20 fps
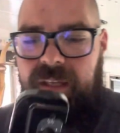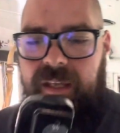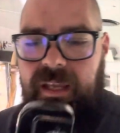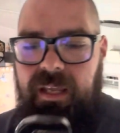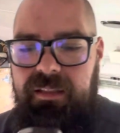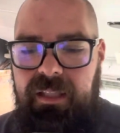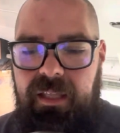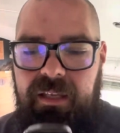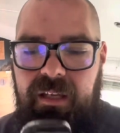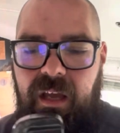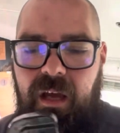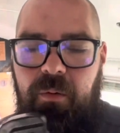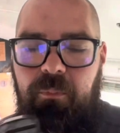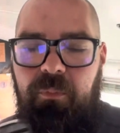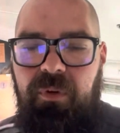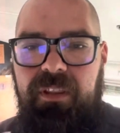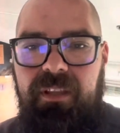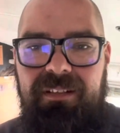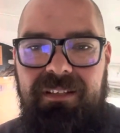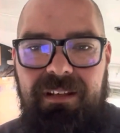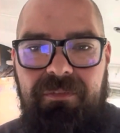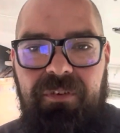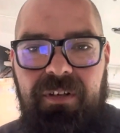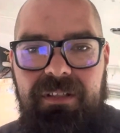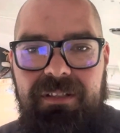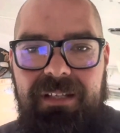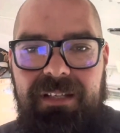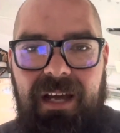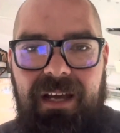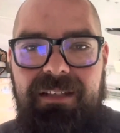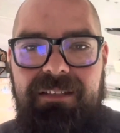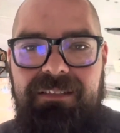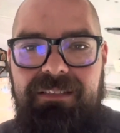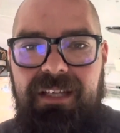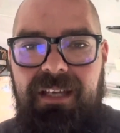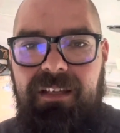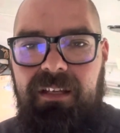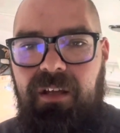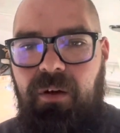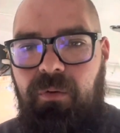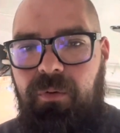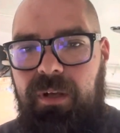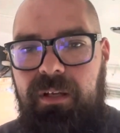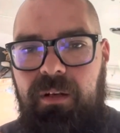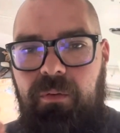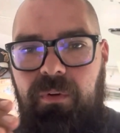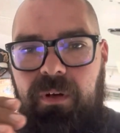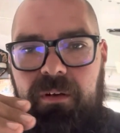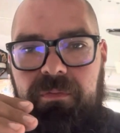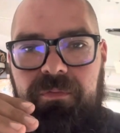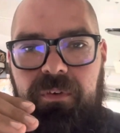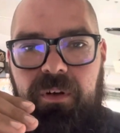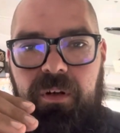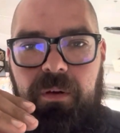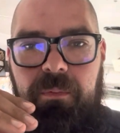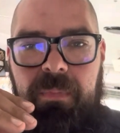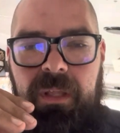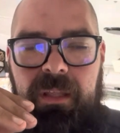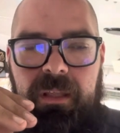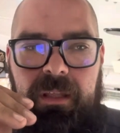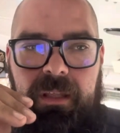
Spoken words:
and they come with a different die set going anywhere from